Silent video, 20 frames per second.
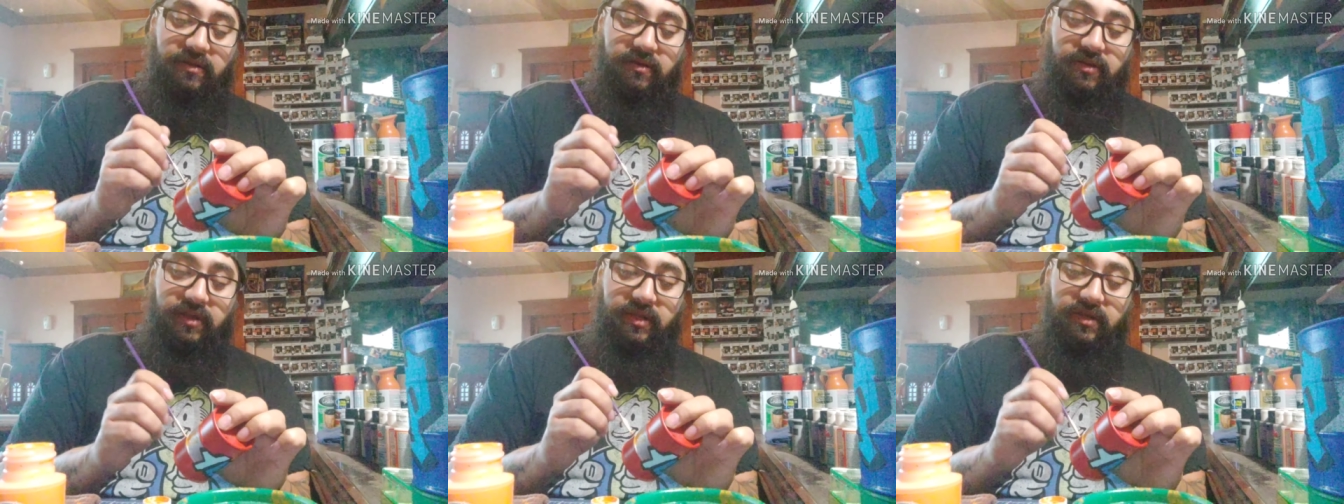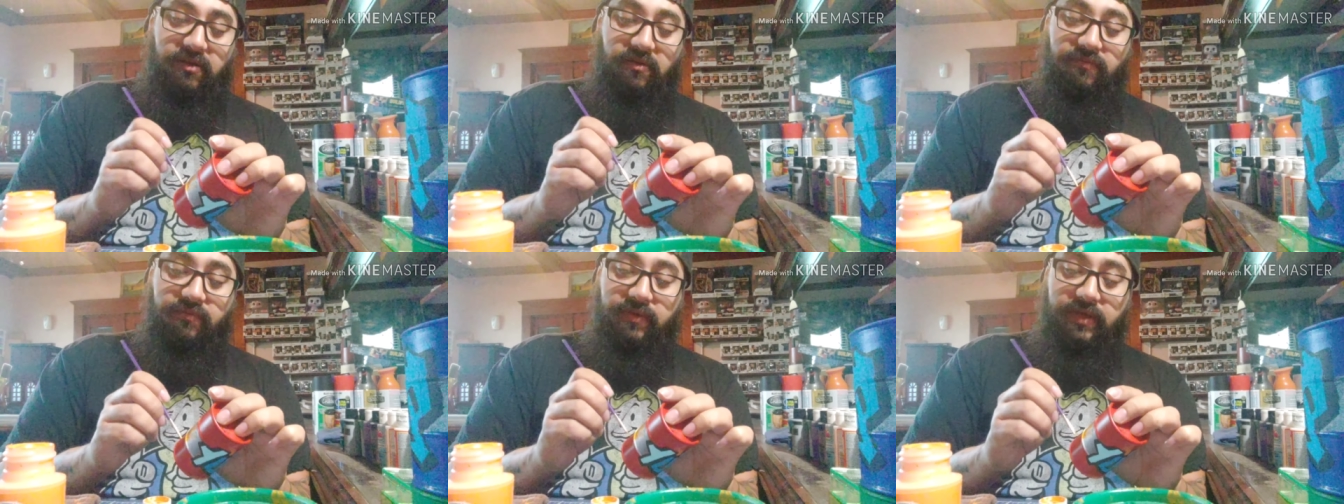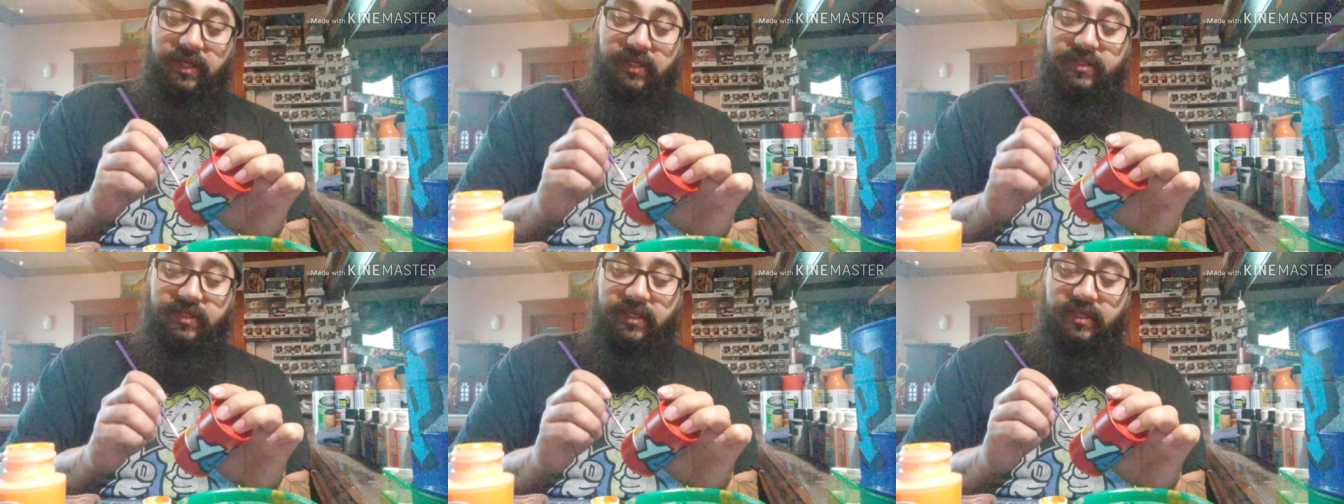And don't
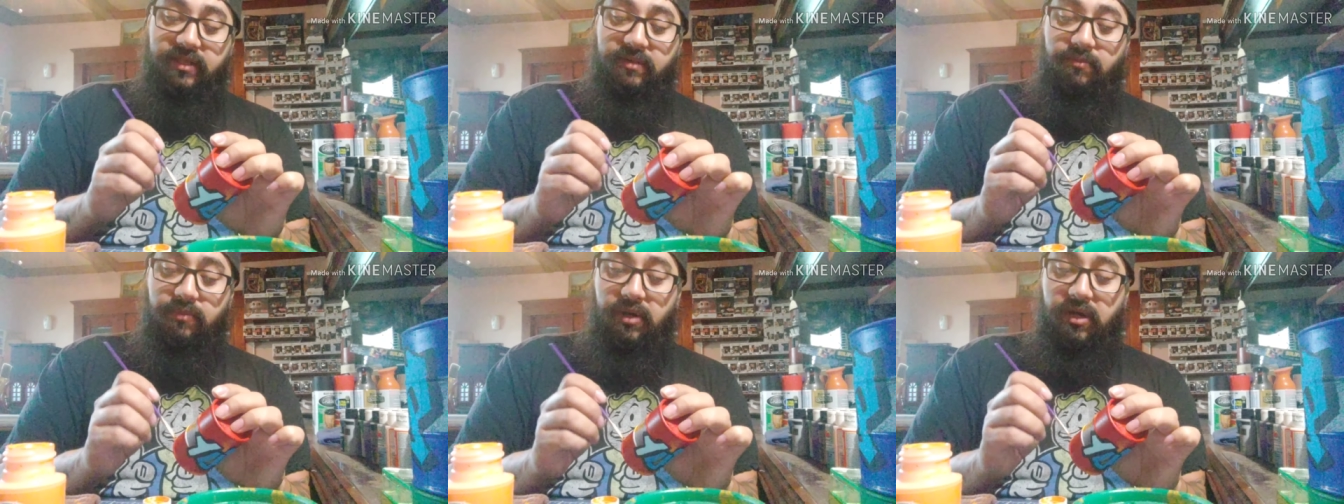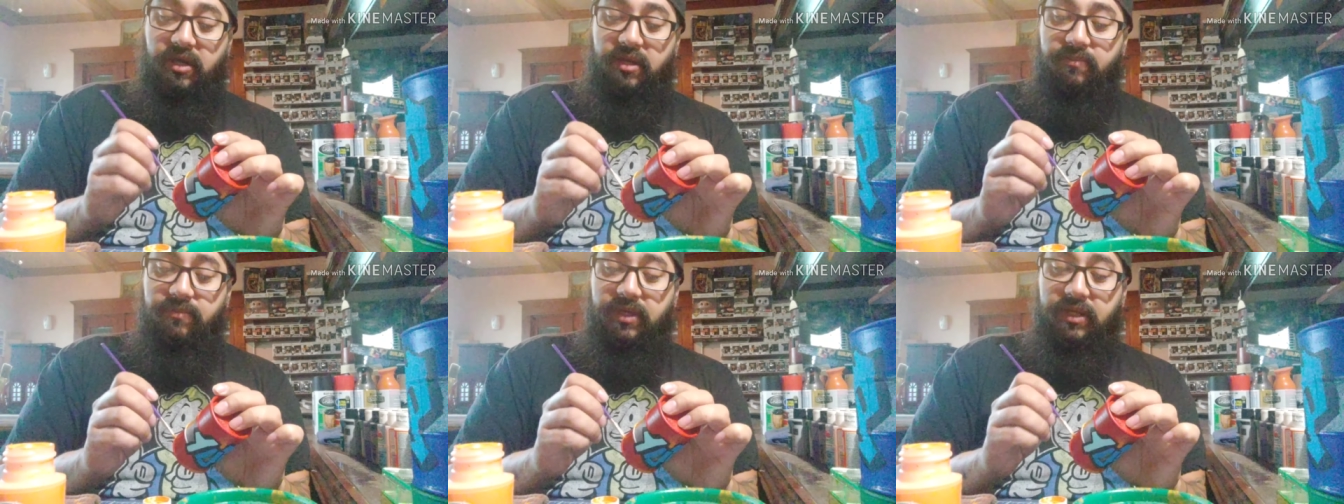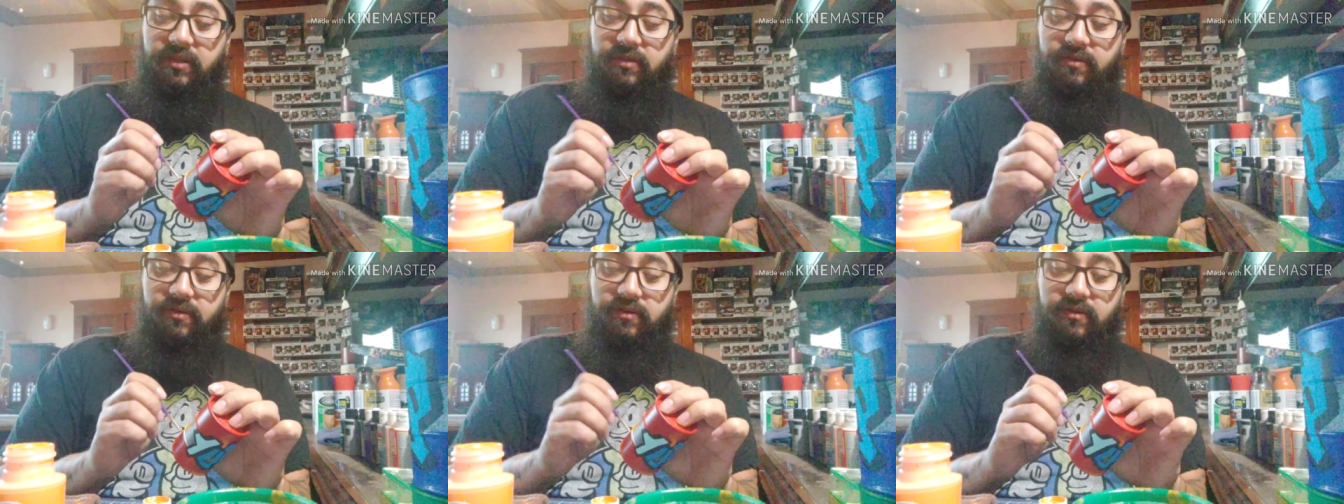forget to get the bottom
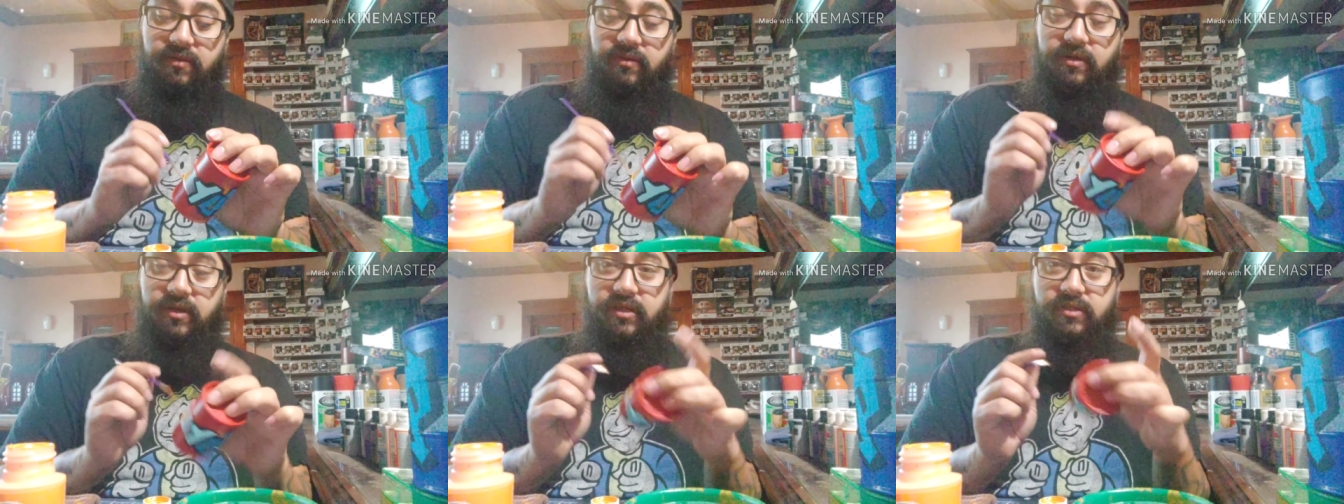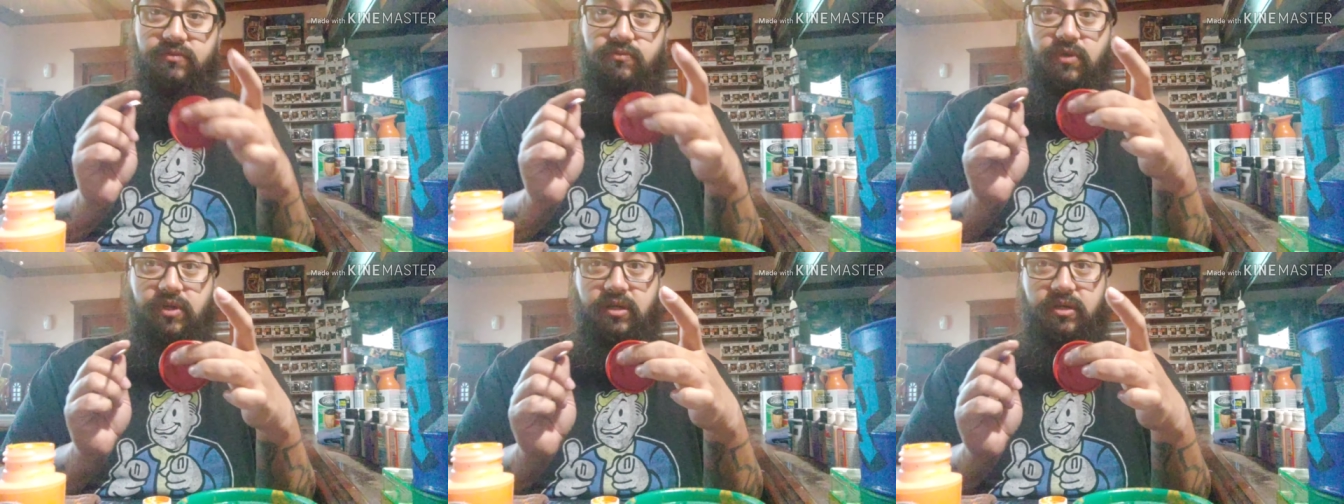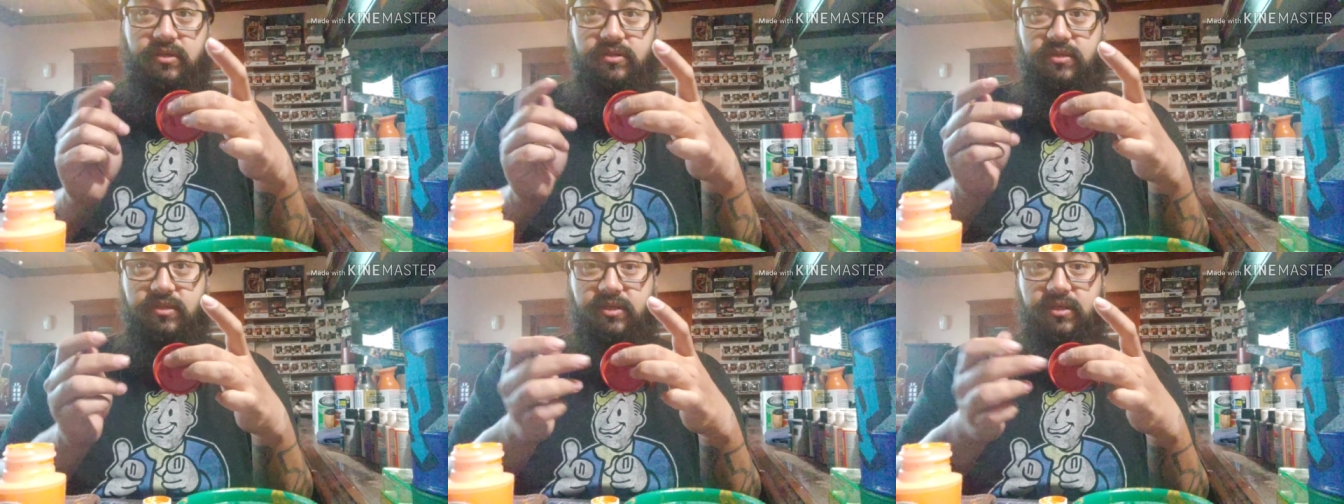either, as well
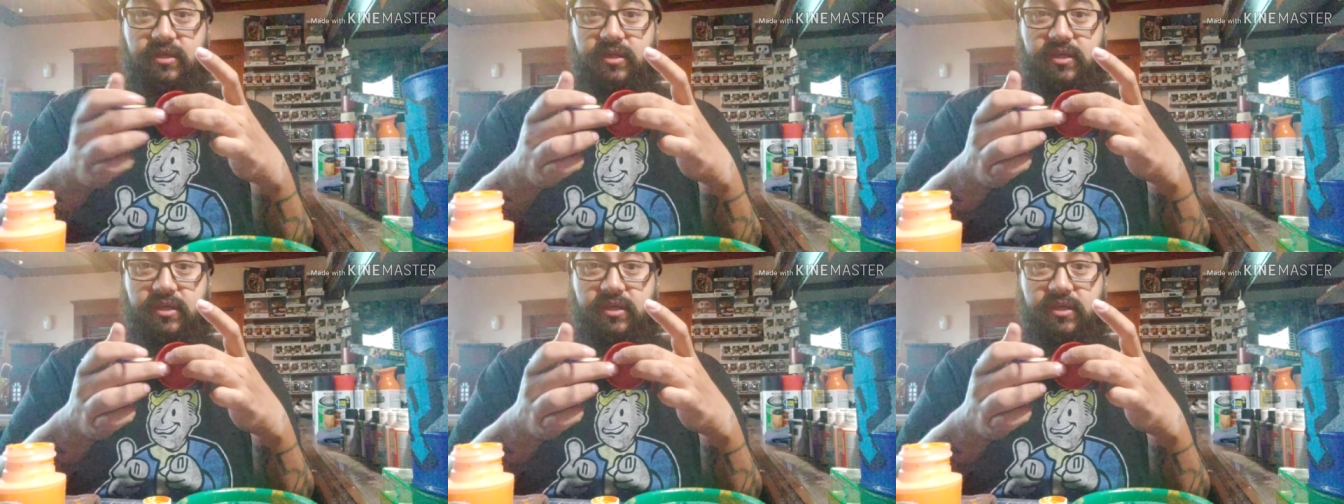as the